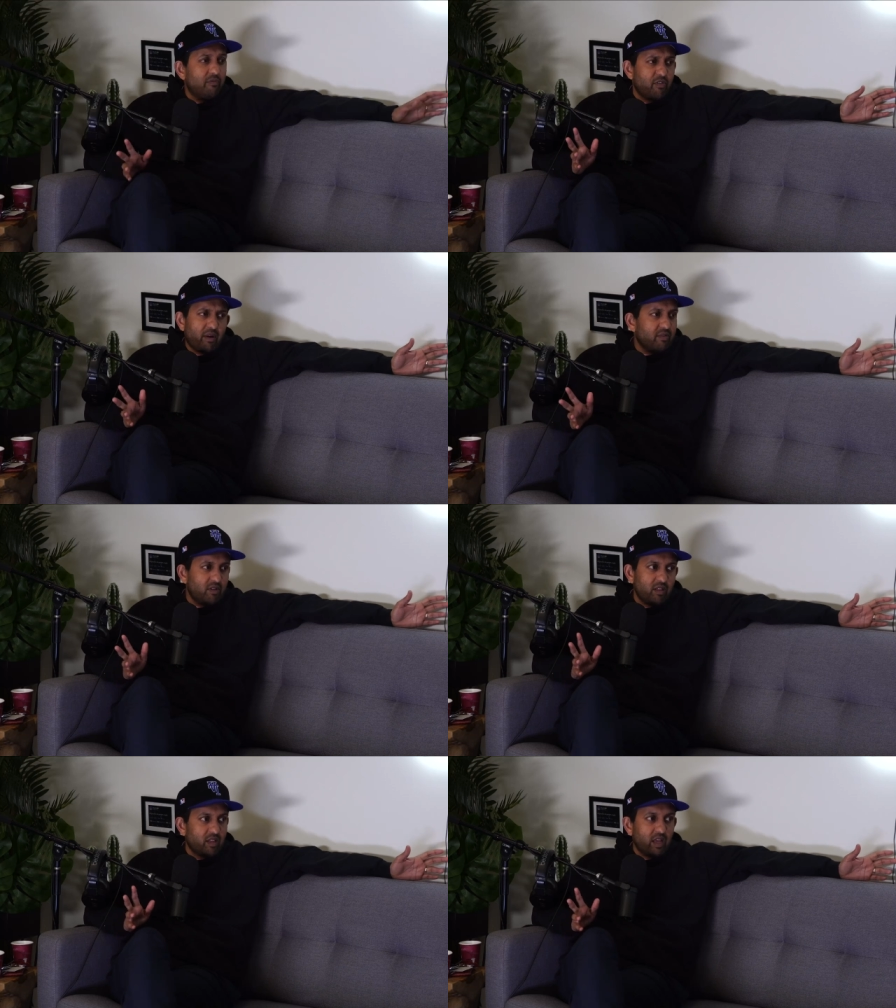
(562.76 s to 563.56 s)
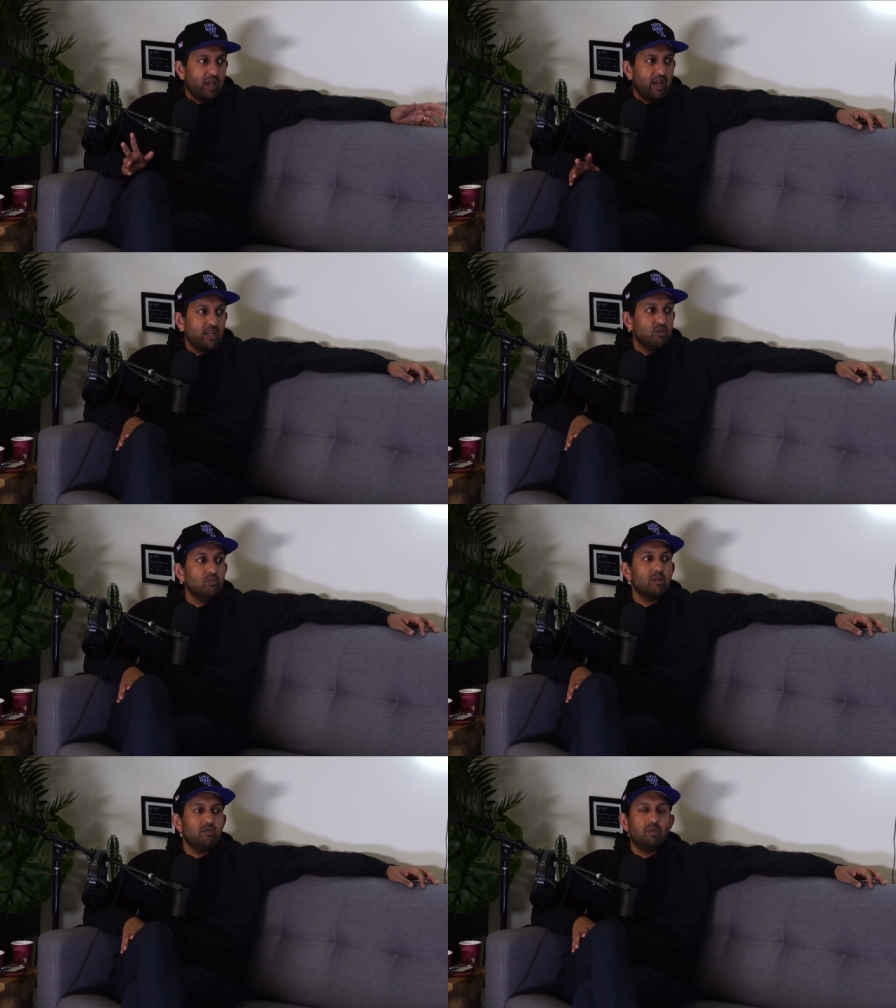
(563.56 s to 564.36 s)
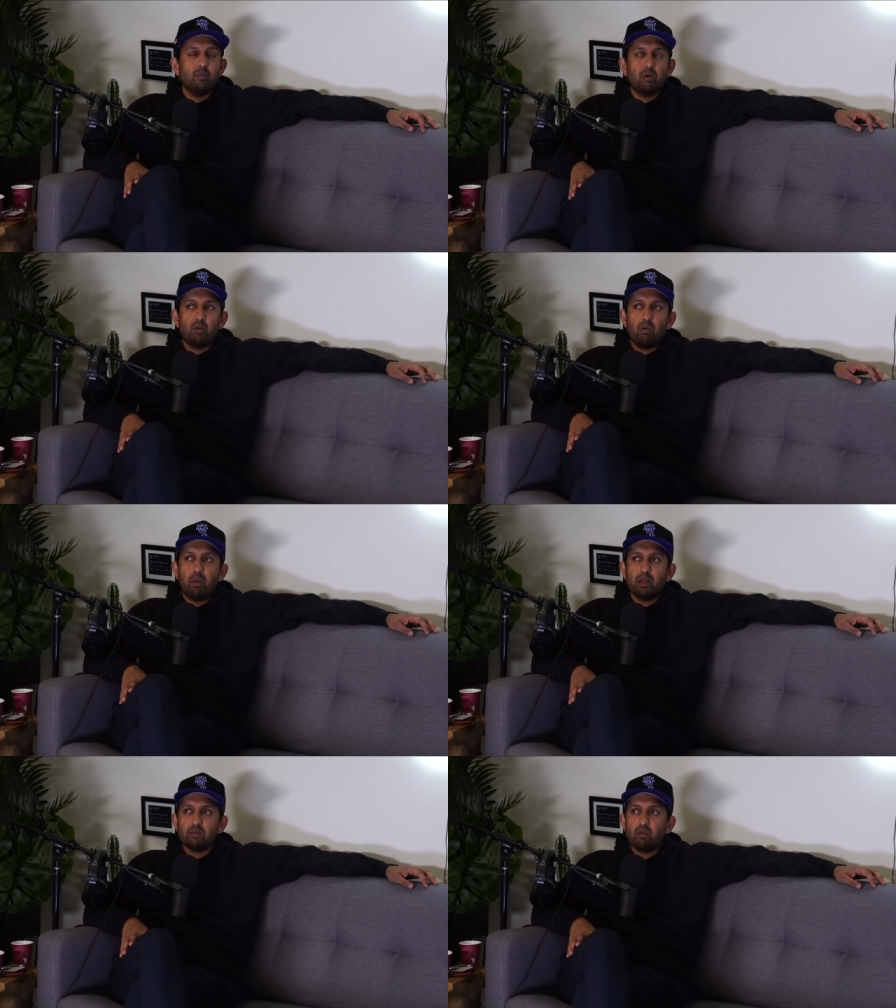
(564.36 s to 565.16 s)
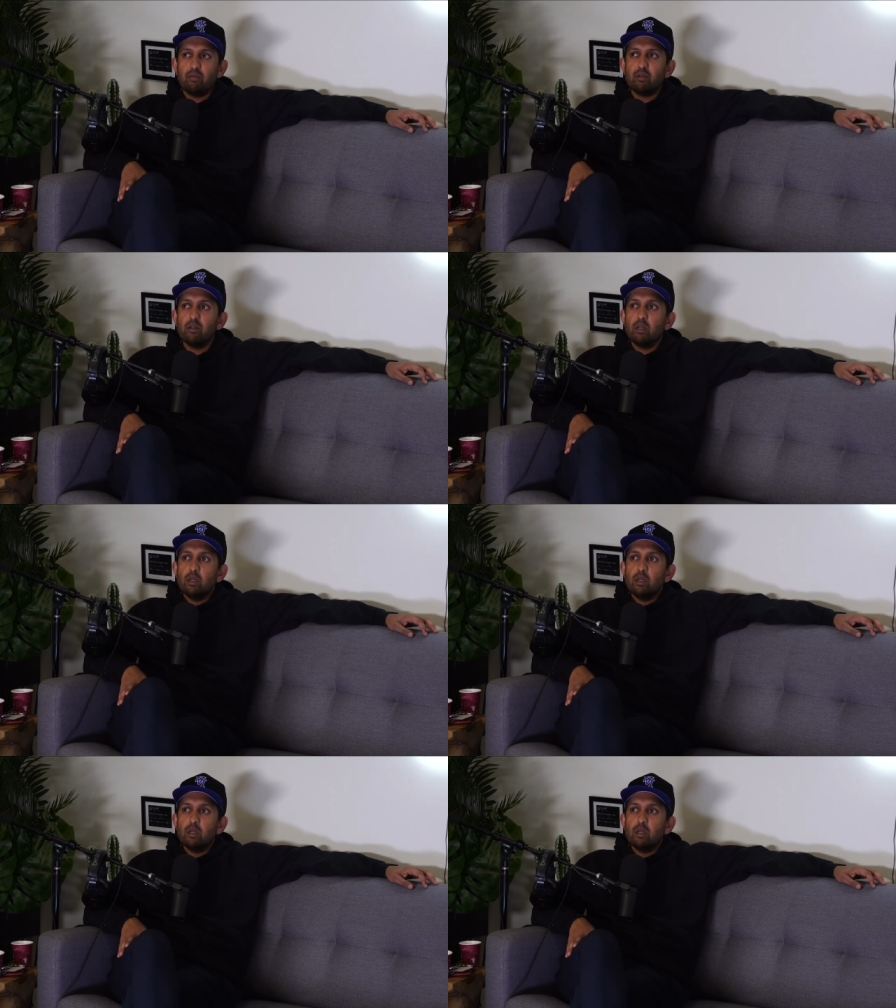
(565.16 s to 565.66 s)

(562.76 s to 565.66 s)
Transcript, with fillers: forever. Like yeah. I, I do believe people are gonna wear masks forever,